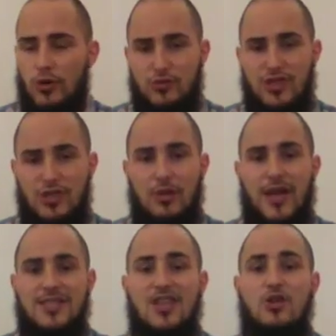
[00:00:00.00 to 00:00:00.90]
also
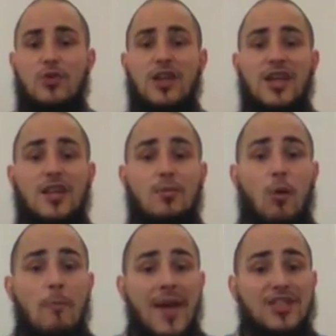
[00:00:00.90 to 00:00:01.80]
symbolize the unity and the
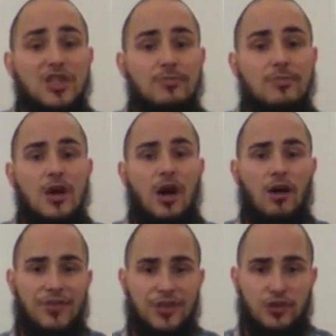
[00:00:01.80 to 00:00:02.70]
momentum
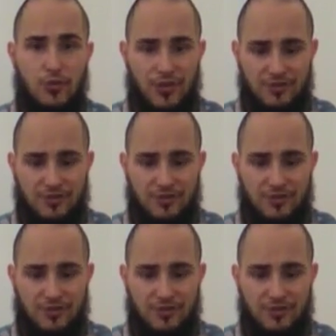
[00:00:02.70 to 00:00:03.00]
of the truth,